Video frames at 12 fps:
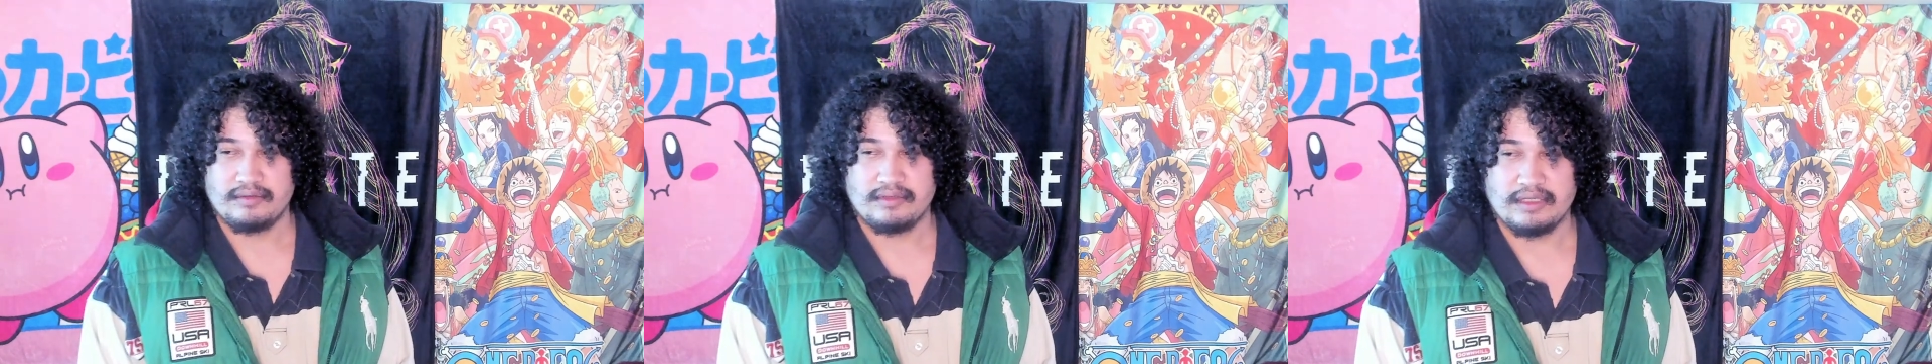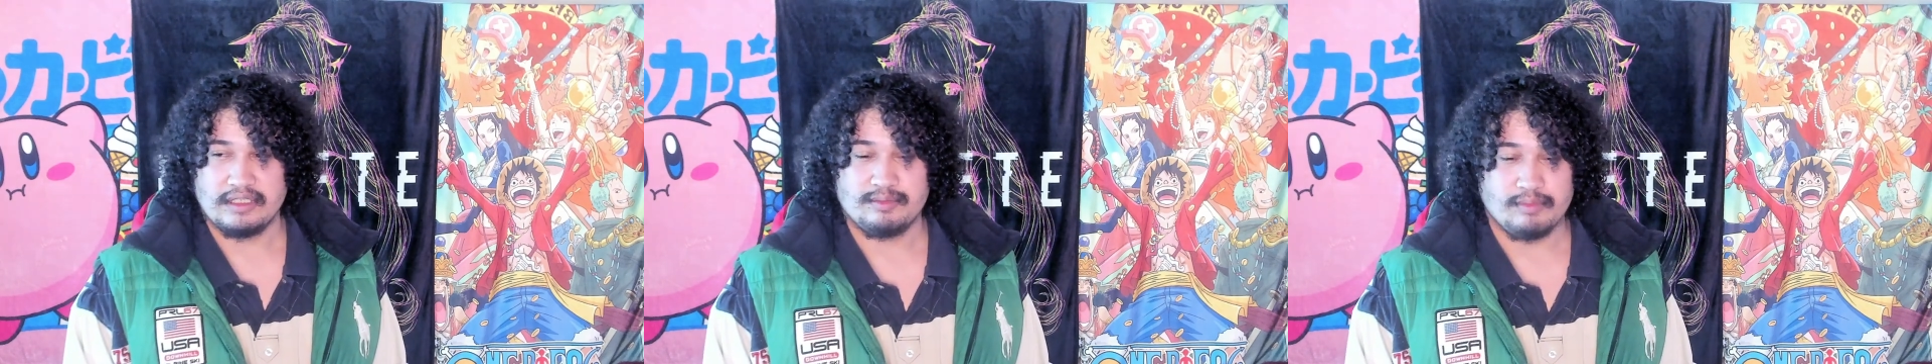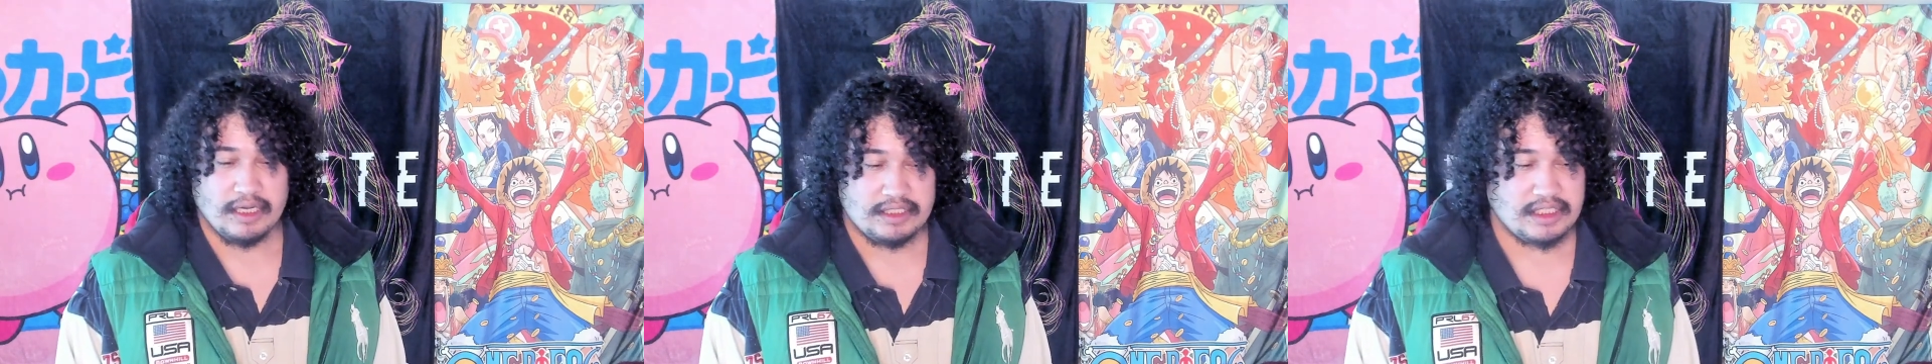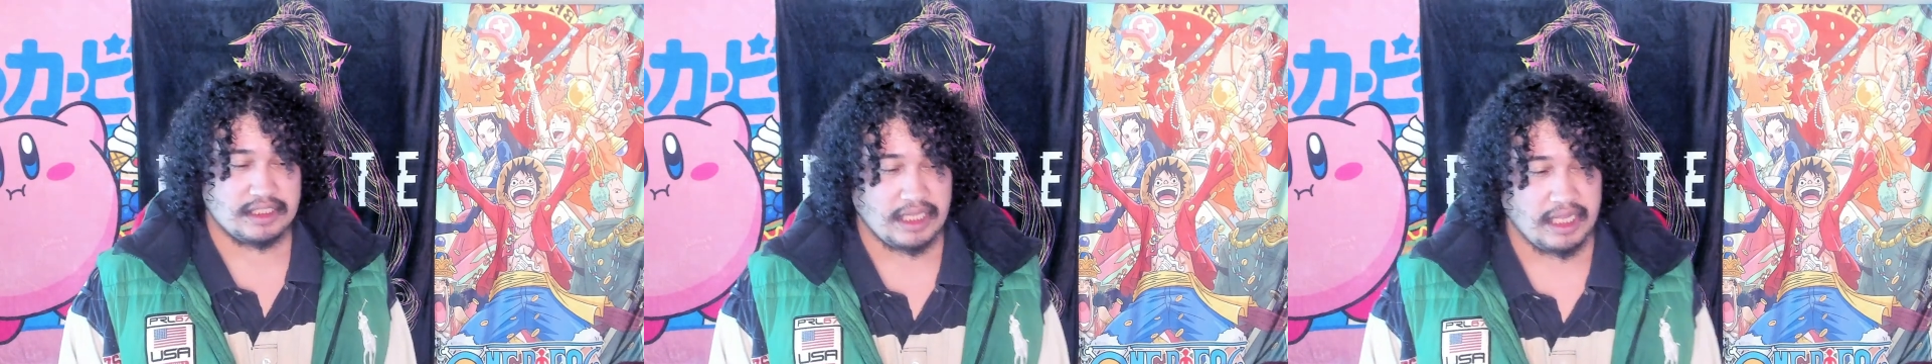As much
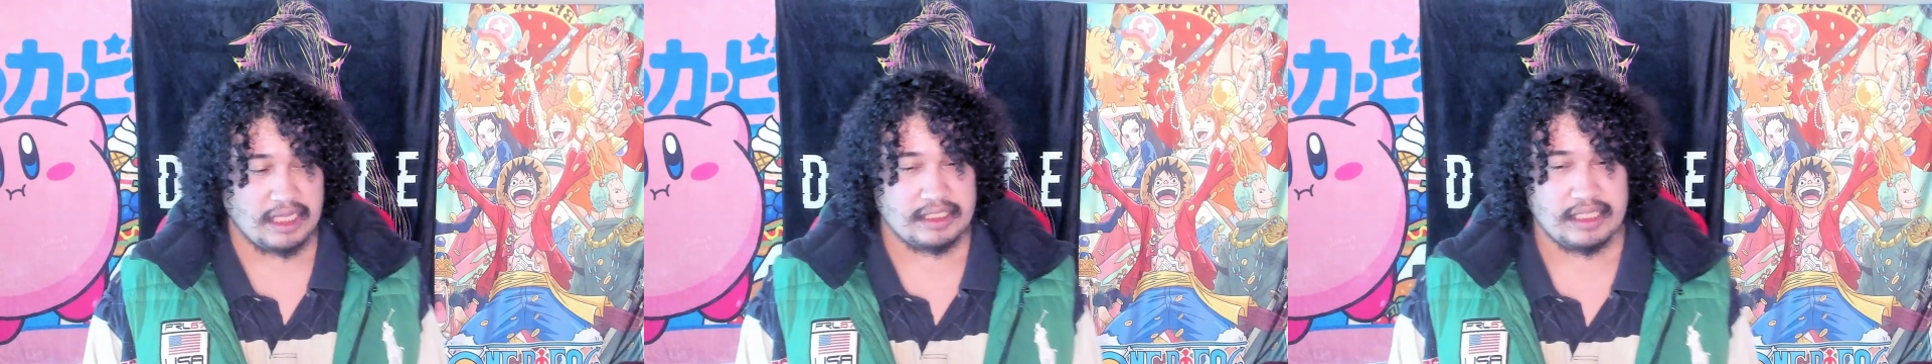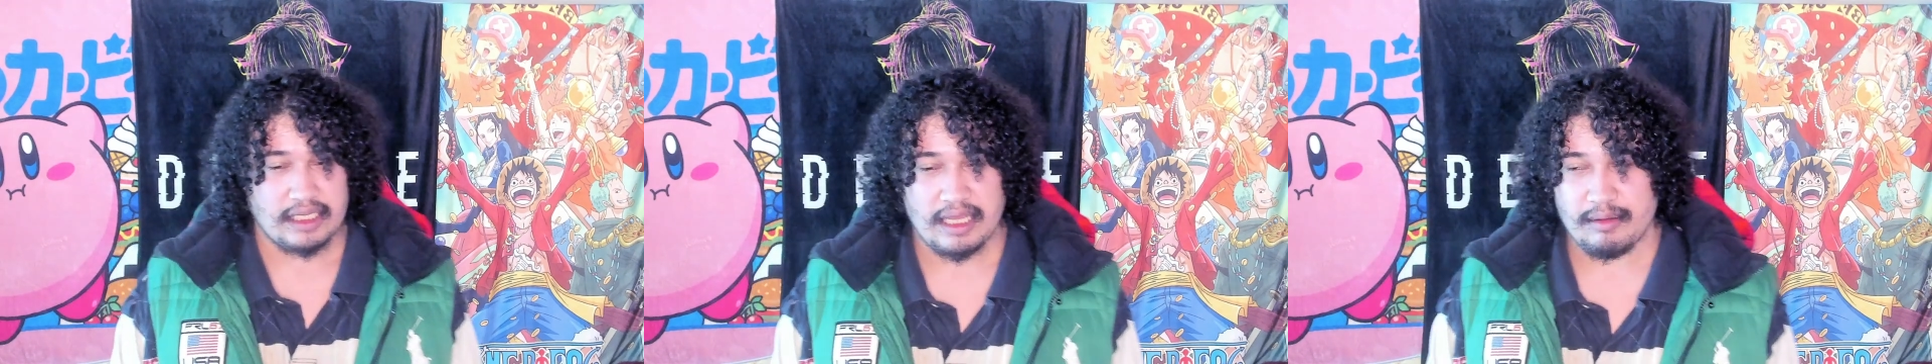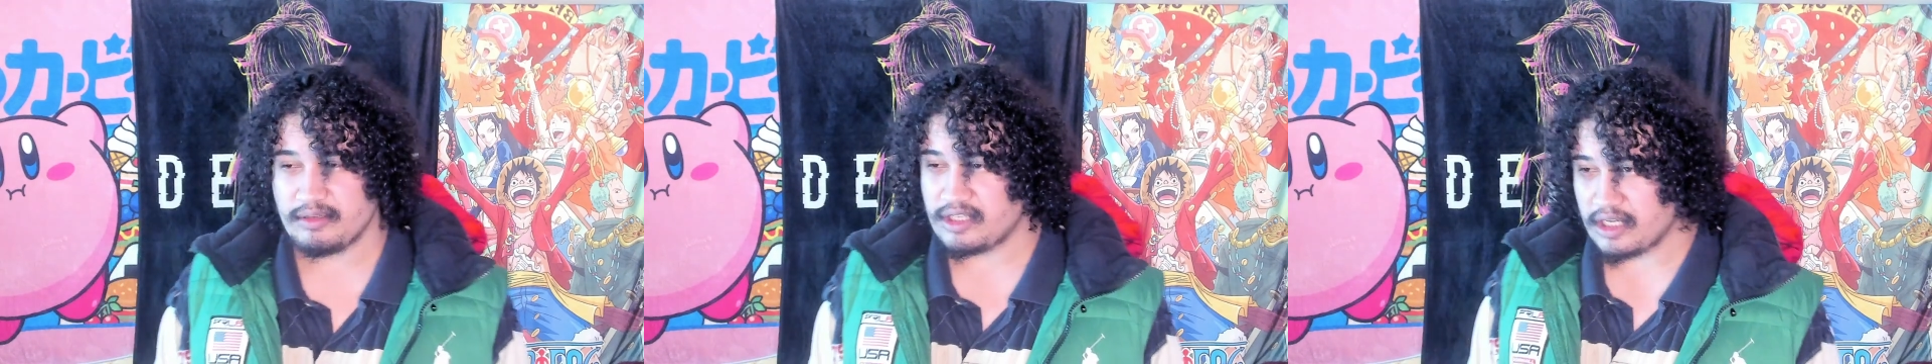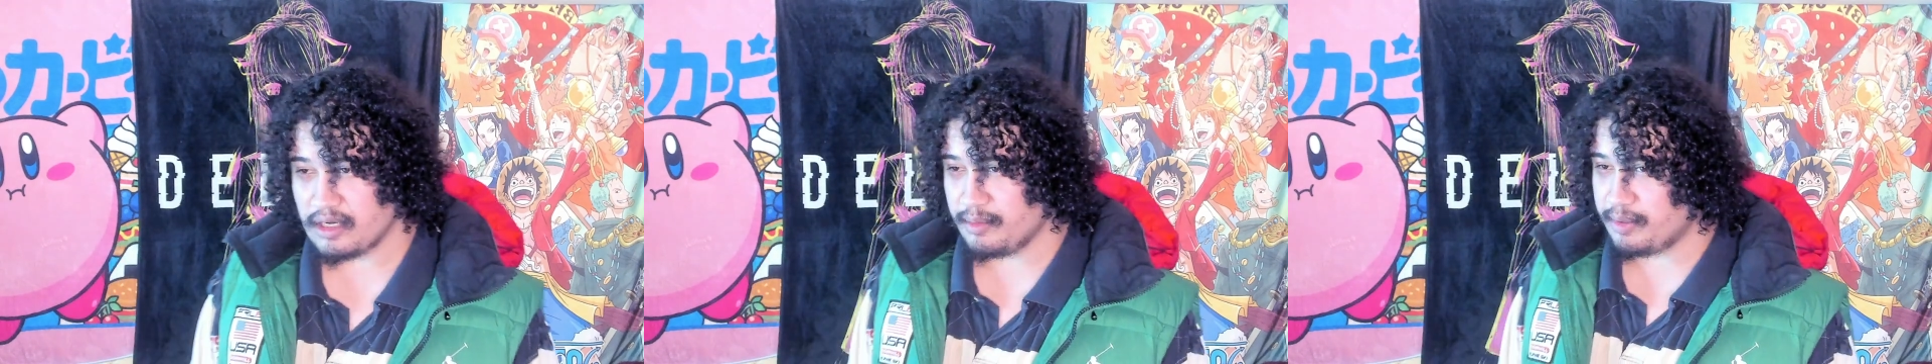as I like that game, I'm still
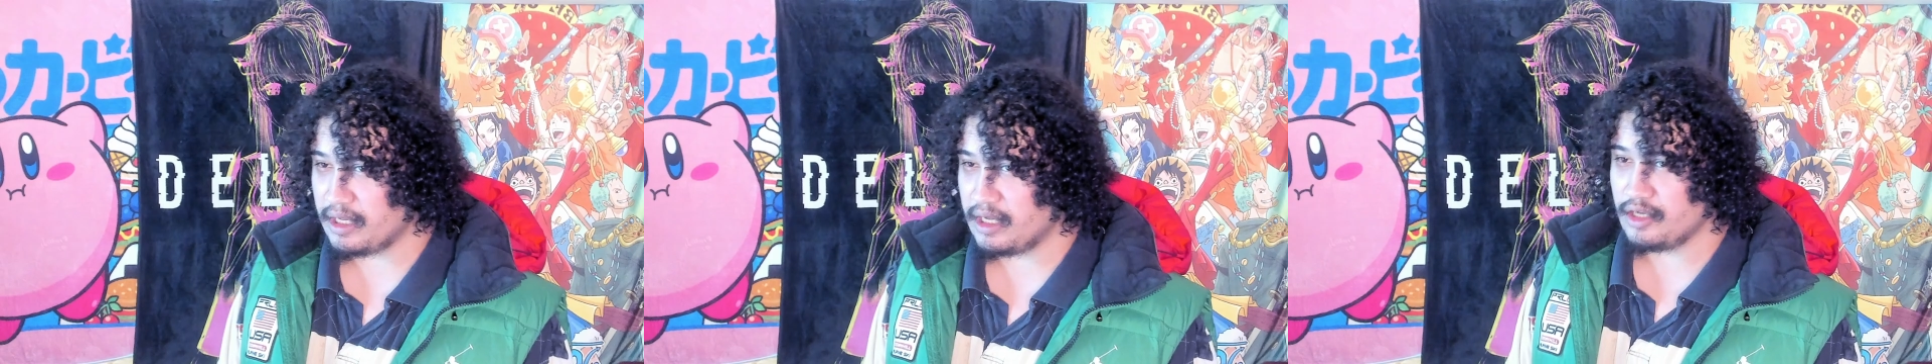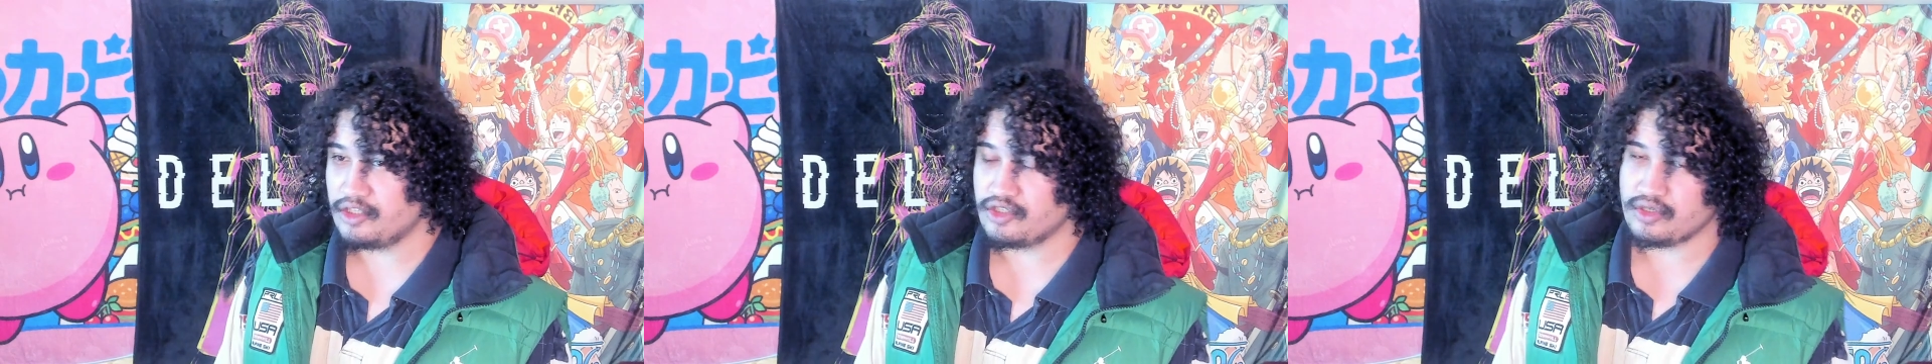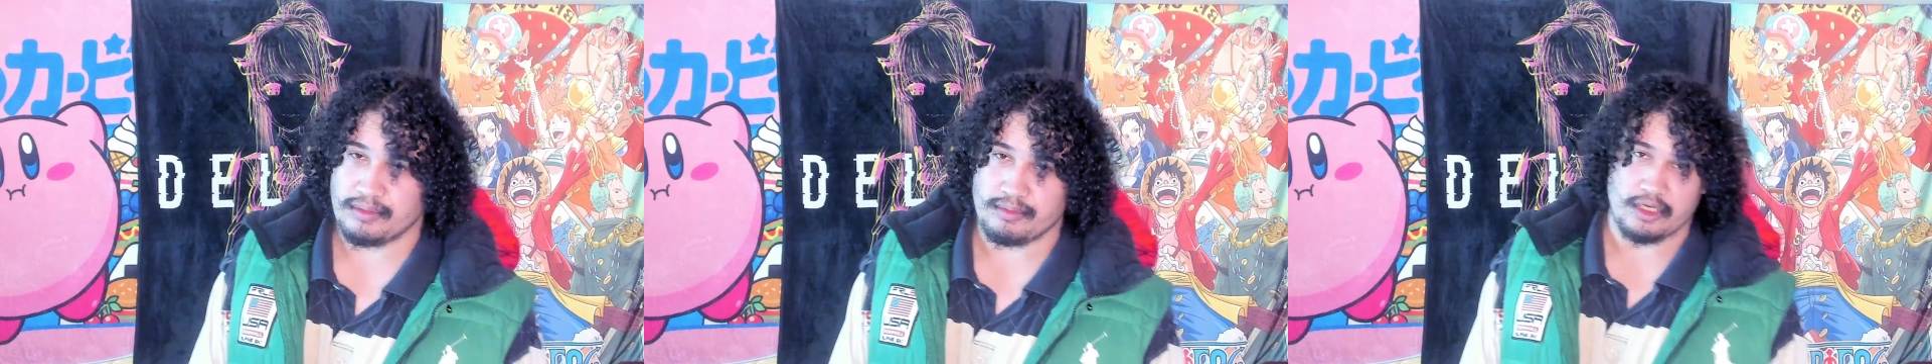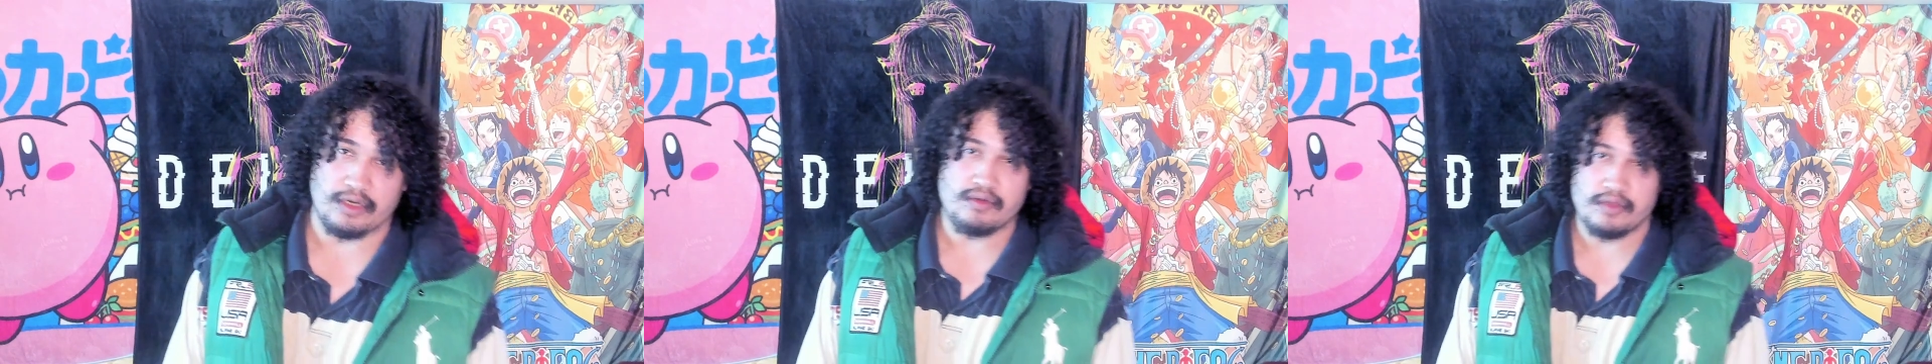gonna play it on stream, you
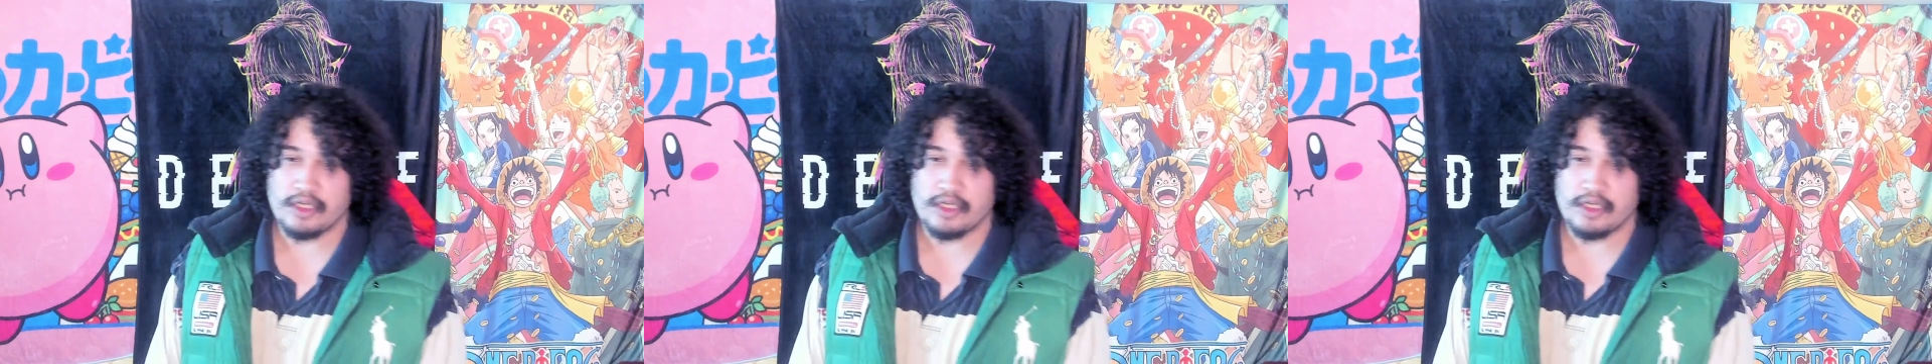know?